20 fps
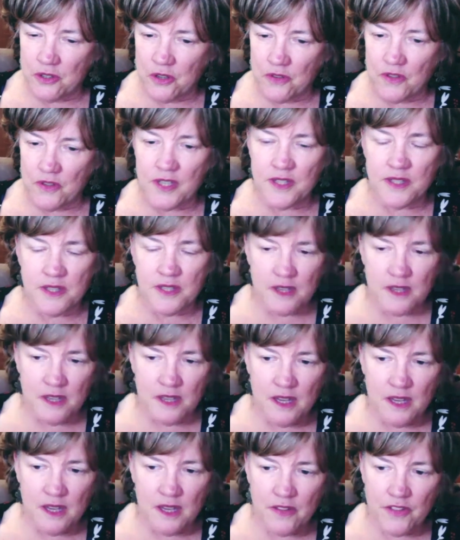these are
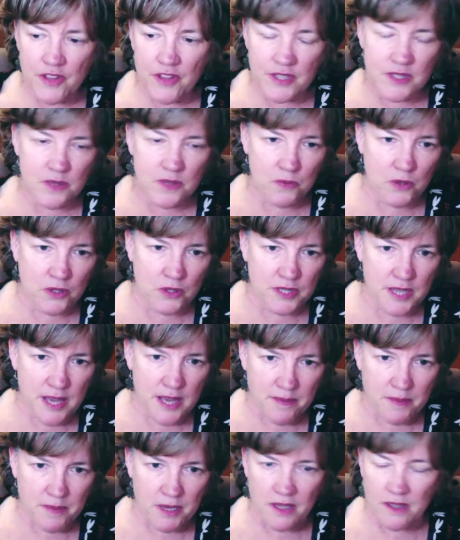what's
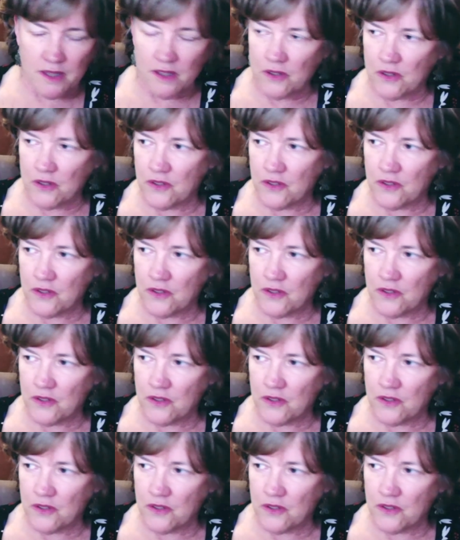happening.